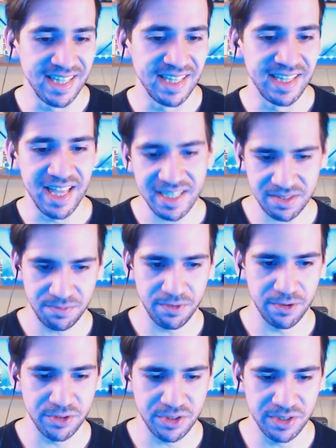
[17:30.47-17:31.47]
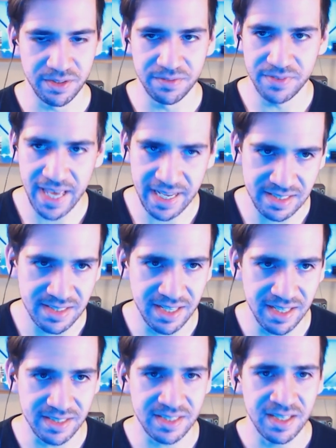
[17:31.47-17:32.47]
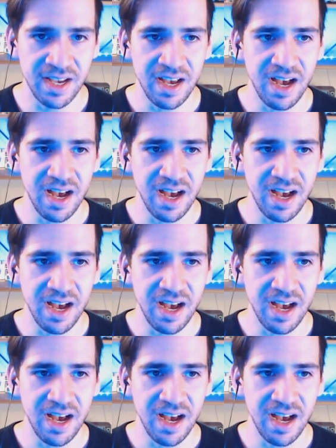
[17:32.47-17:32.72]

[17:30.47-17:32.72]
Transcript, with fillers: next version of XState.